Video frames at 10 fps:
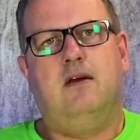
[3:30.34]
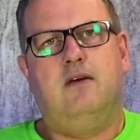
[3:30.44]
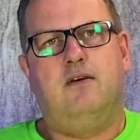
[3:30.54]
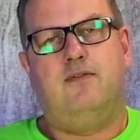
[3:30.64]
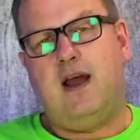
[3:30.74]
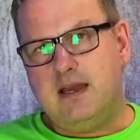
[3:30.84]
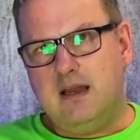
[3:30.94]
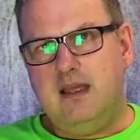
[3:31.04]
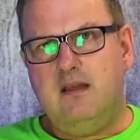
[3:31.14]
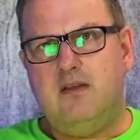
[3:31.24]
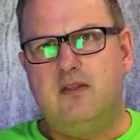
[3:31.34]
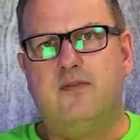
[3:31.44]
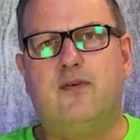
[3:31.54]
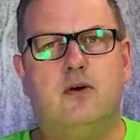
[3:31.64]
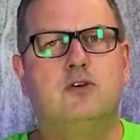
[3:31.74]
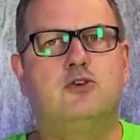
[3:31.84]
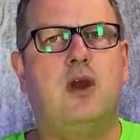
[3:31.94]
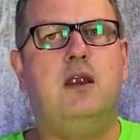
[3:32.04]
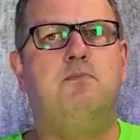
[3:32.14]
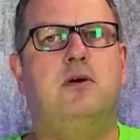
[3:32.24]
Finally, the foreign
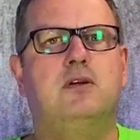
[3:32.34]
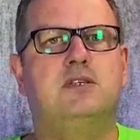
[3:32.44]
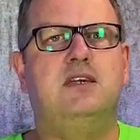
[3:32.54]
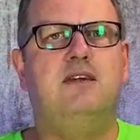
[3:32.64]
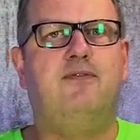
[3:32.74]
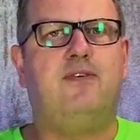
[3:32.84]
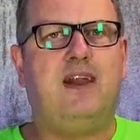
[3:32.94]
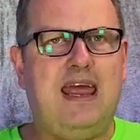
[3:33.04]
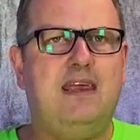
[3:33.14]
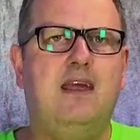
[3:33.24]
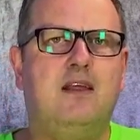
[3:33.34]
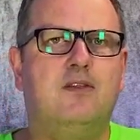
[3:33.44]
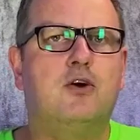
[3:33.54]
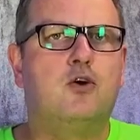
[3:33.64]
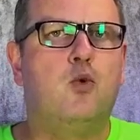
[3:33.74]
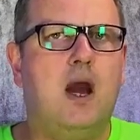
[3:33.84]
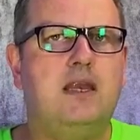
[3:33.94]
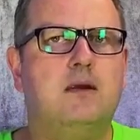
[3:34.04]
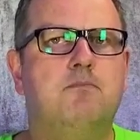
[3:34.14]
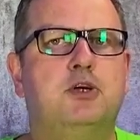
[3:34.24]
trade policy flanking the quite
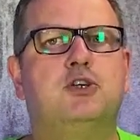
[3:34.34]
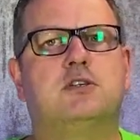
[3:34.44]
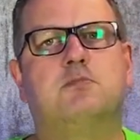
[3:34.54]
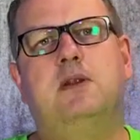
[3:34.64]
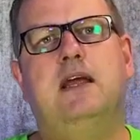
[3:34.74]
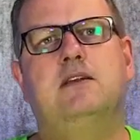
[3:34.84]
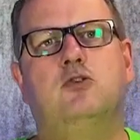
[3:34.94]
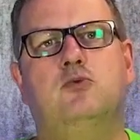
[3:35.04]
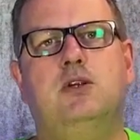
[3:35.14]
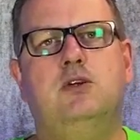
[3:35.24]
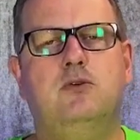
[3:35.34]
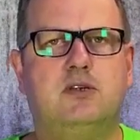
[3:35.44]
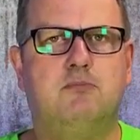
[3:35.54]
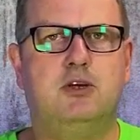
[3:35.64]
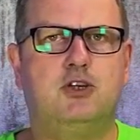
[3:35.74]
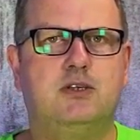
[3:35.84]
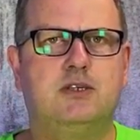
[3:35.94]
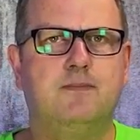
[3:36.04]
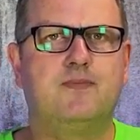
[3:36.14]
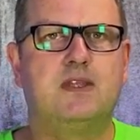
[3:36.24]
ambitious plan to reduce emissions
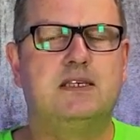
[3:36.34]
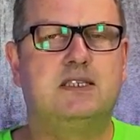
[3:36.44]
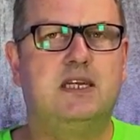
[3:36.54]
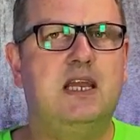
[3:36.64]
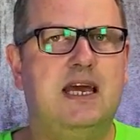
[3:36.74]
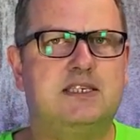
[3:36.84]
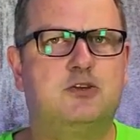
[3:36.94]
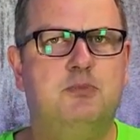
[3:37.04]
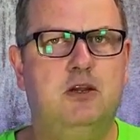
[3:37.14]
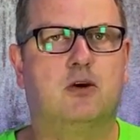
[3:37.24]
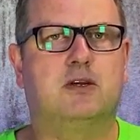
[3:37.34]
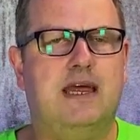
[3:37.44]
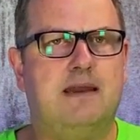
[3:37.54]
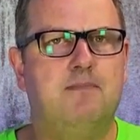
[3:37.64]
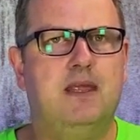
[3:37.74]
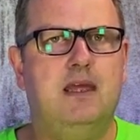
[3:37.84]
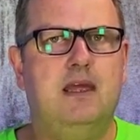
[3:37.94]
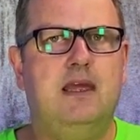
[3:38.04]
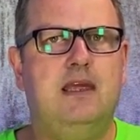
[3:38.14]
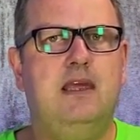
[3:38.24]
still has to be looked at.
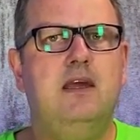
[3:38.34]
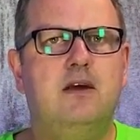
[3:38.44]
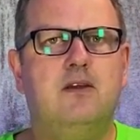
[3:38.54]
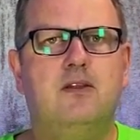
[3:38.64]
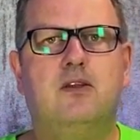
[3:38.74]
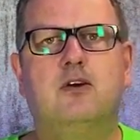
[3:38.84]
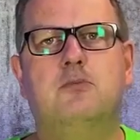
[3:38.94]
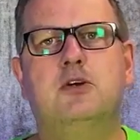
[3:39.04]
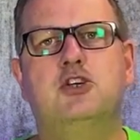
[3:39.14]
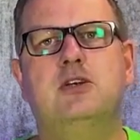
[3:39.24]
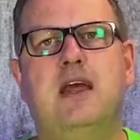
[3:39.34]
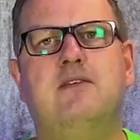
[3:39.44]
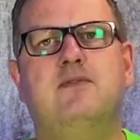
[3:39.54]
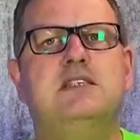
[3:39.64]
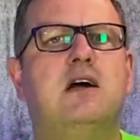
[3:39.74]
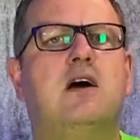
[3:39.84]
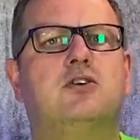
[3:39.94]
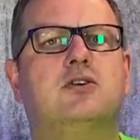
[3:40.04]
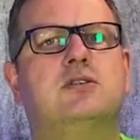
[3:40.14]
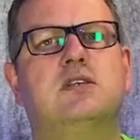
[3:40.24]
Here, the Commission
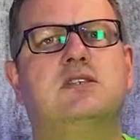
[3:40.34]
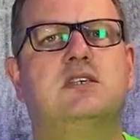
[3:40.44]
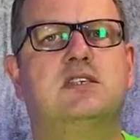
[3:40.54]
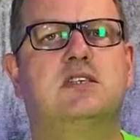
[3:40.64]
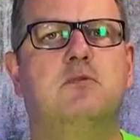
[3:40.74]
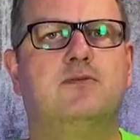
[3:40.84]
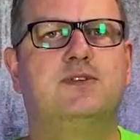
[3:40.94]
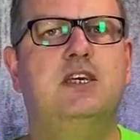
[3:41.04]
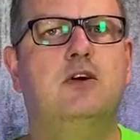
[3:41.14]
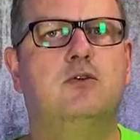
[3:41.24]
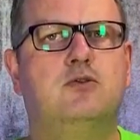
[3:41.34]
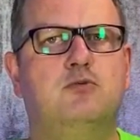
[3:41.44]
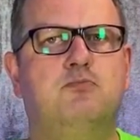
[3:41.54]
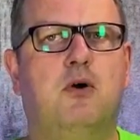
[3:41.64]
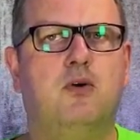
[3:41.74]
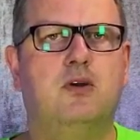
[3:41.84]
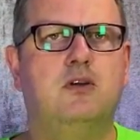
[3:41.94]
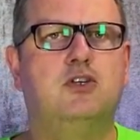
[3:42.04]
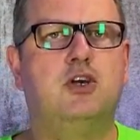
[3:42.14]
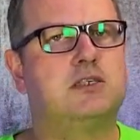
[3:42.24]
envisages a system of CO2 border
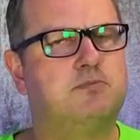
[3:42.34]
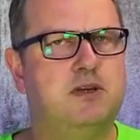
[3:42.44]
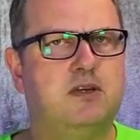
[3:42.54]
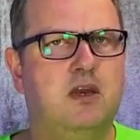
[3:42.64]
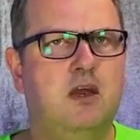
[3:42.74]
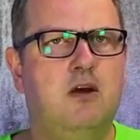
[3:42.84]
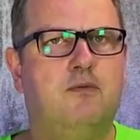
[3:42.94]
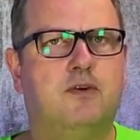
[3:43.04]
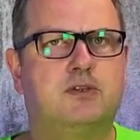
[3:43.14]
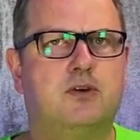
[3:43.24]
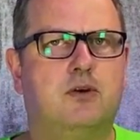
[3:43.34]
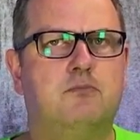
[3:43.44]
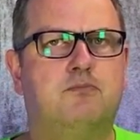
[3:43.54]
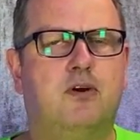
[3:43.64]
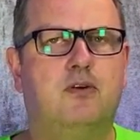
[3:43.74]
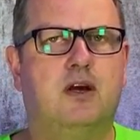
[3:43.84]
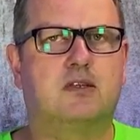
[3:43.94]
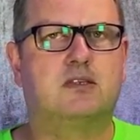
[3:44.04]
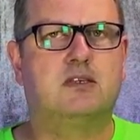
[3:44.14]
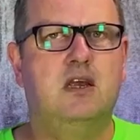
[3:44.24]
adjustment for certain products,